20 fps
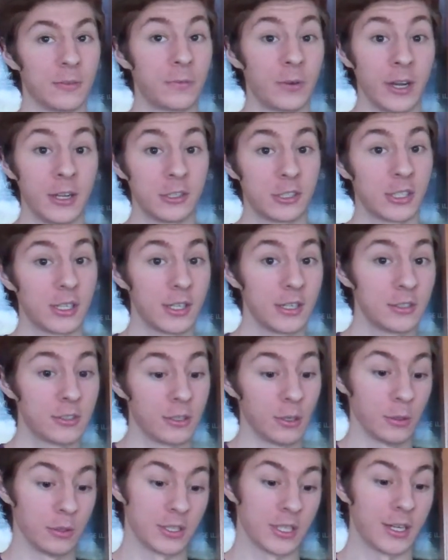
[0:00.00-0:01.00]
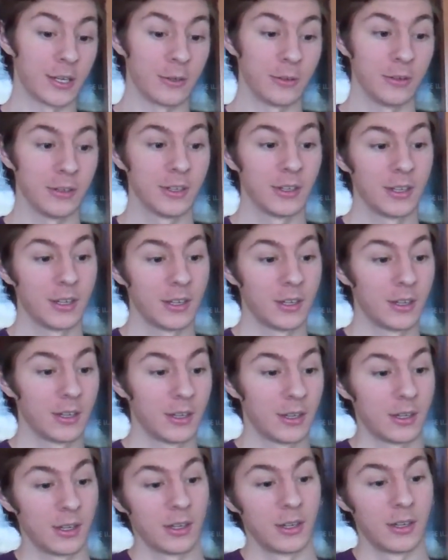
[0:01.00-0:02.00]
franchise goes out
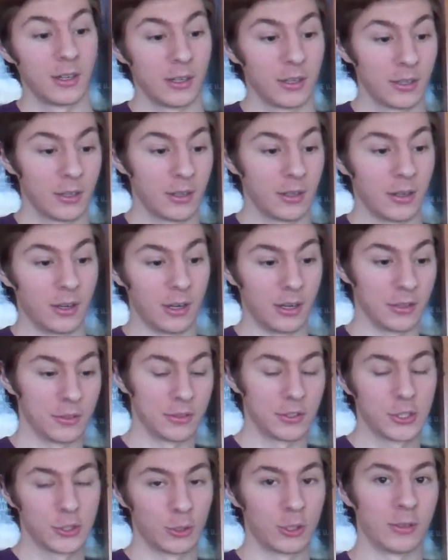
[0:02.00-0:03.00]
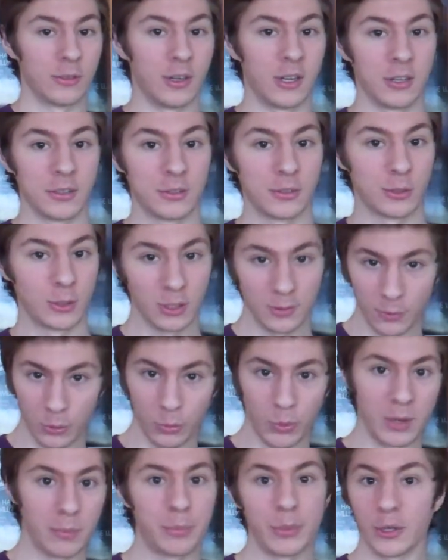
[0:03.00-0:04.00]
on sort of a
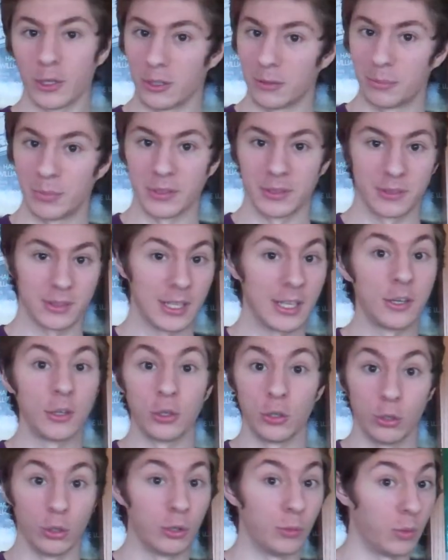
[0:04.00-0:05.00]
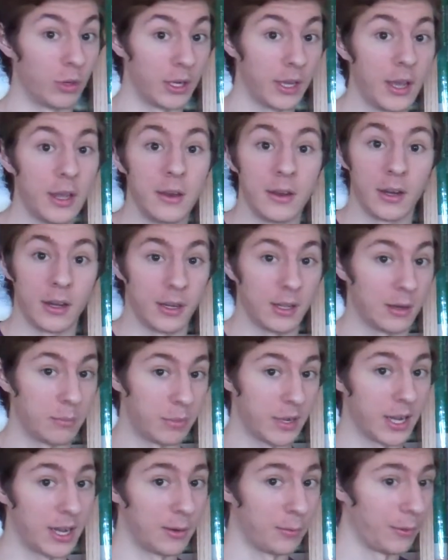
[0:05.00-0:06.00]
whimper, but in a good way, not in a
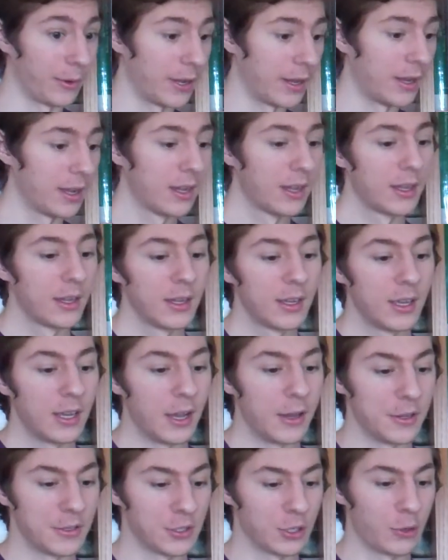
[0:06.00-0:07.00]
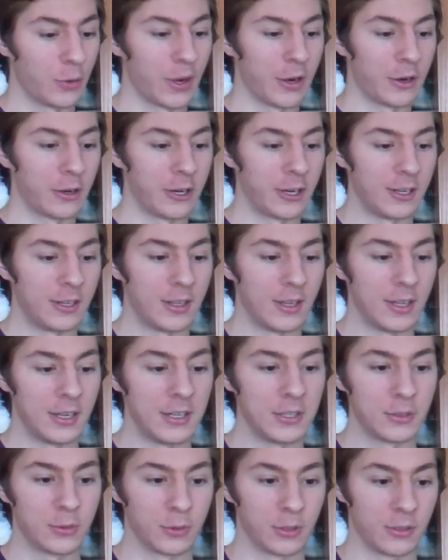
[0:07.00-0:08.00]
bad way. It doesn't go out on any
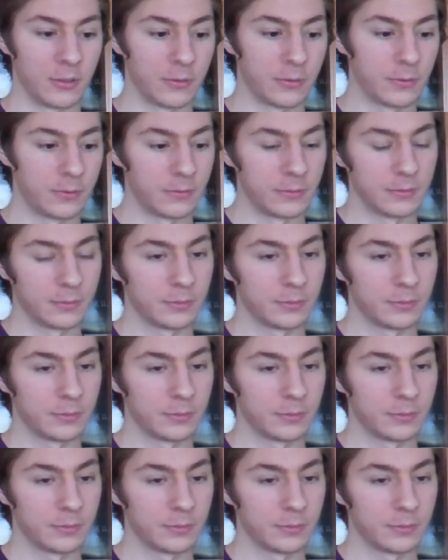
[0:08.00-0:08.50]
sort of